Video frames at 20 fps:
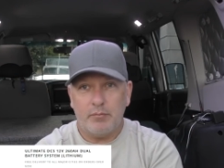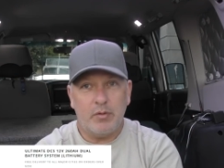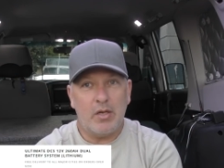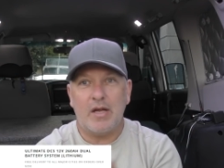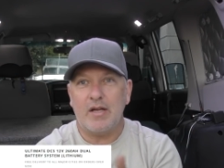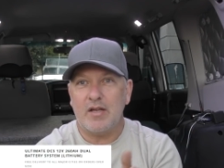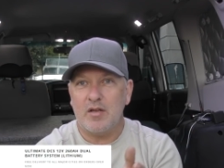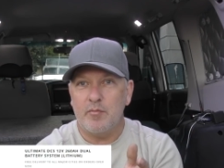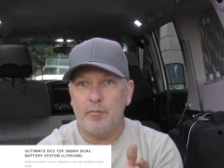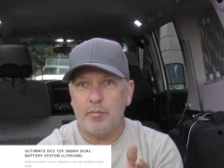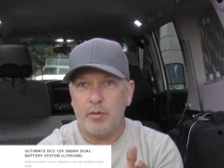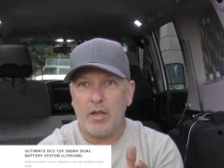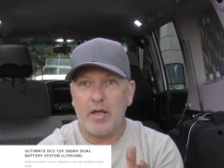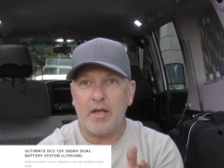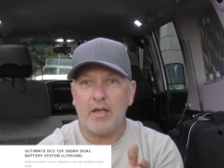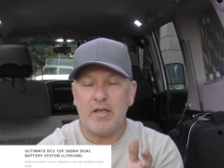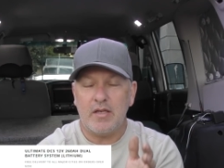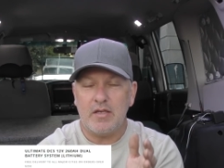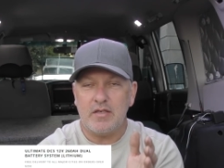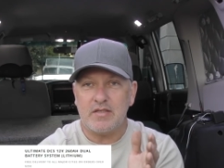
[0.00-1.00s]
plug and
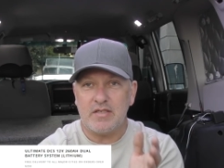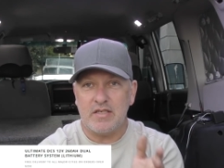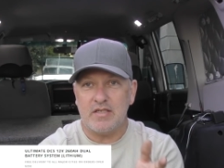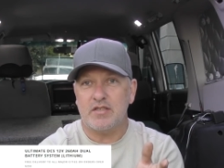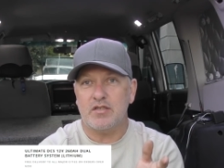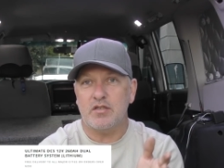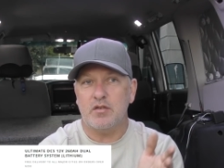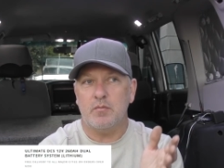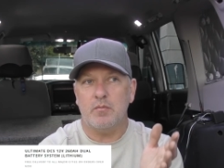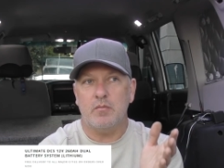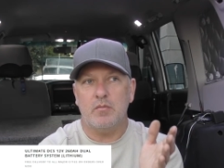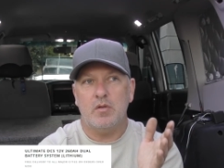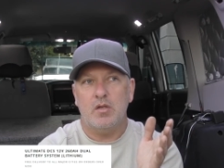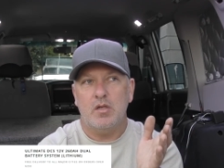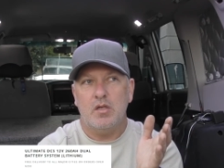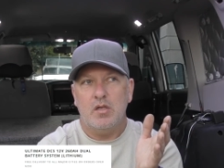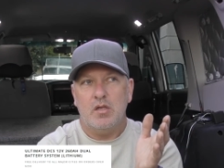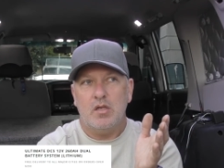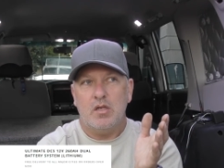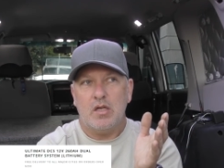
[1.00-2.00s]
play system
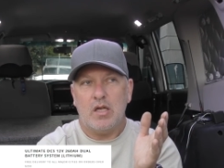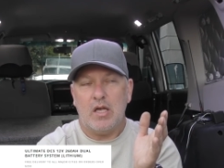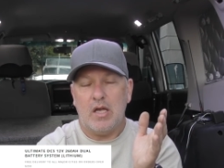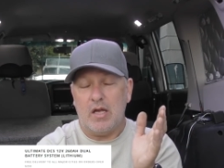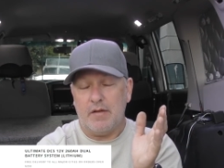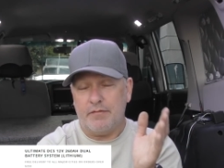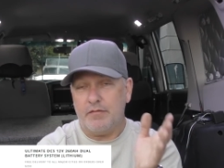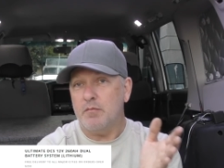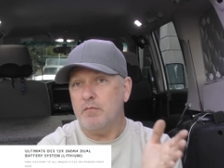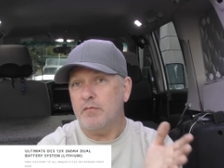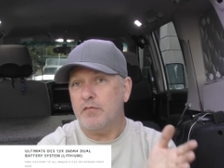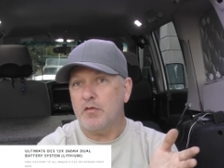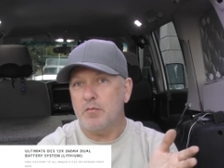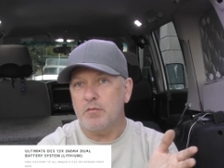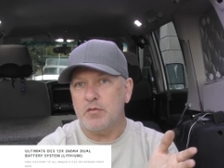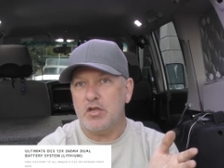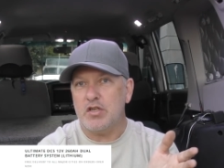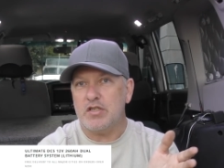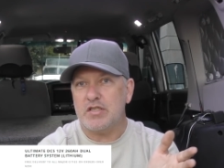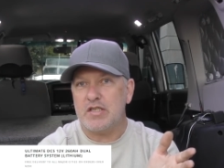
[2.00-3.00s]

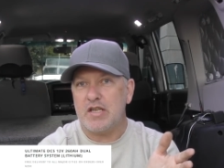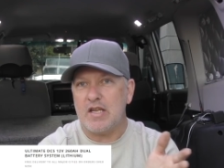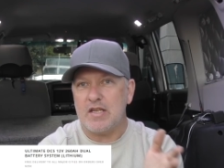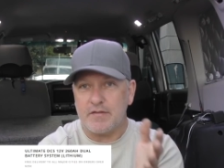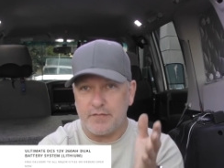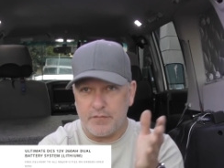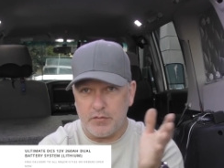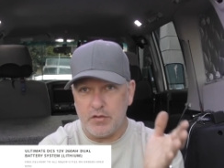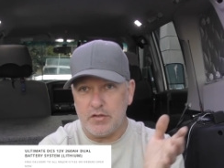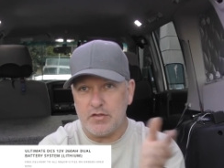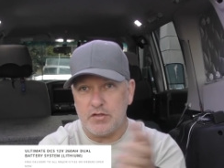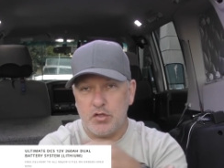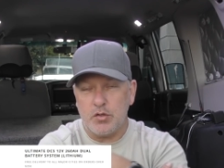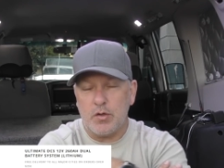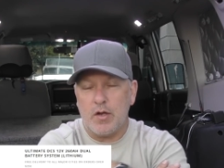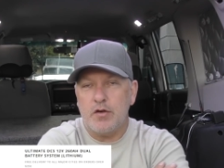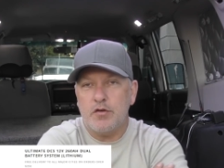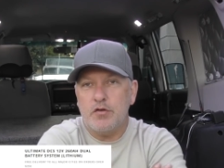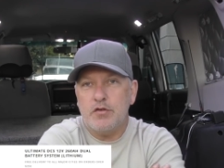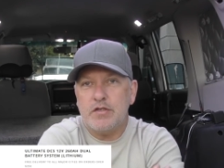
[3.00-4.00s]
from DCS for his
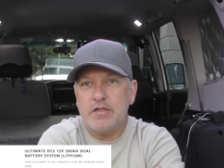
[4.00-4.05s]
200